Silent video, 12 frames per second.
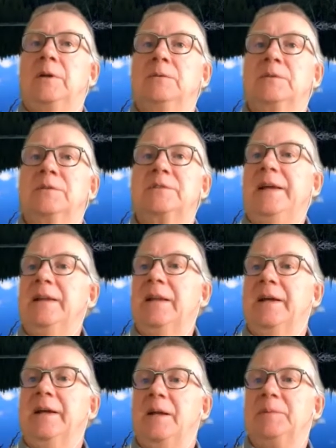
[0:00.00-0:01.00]

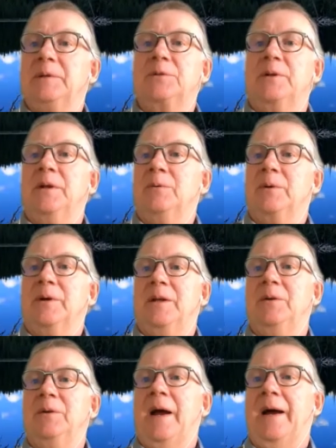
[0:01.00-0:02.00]
satellite imagery, where
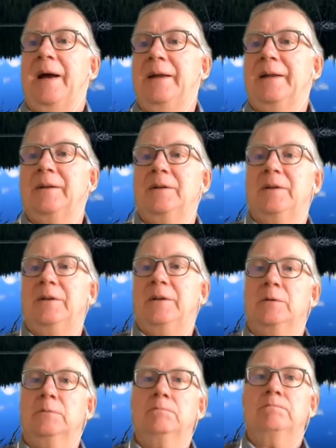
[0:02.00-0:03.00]
you had
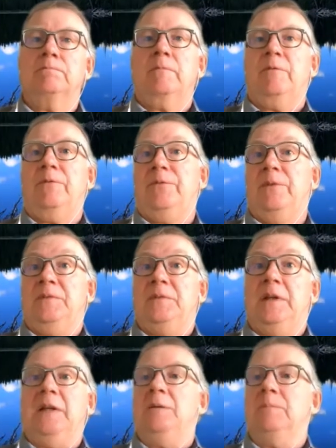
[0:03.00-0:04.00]

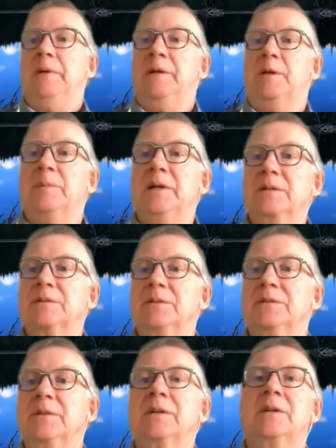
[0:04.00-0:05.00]
15-meter
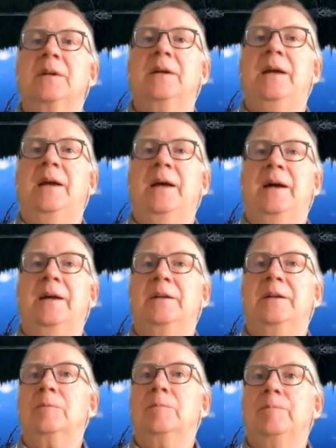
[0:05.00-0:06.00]
pixels,
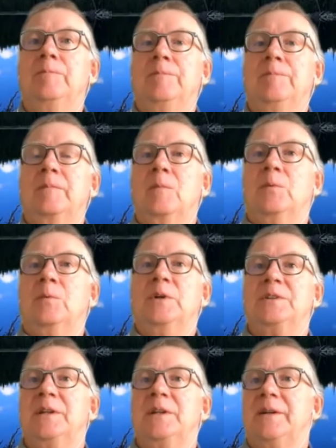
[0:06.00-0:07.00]
and
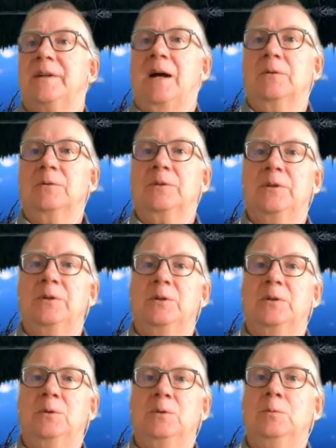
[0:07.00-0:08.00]
once you're down
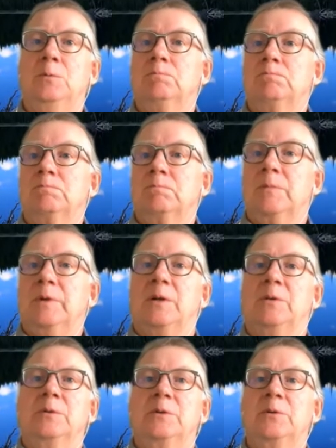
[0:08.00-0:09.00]
to
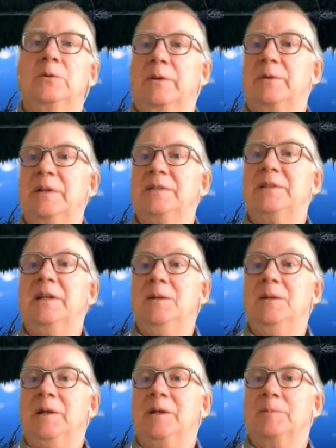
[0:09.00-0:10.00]
2 or 3
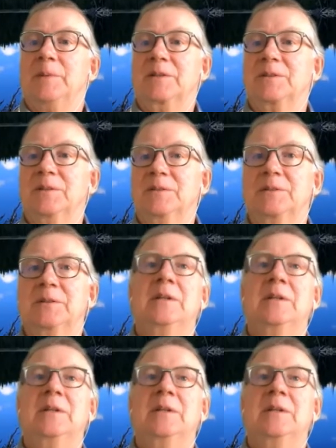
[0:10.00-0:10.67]
centimeter pixels,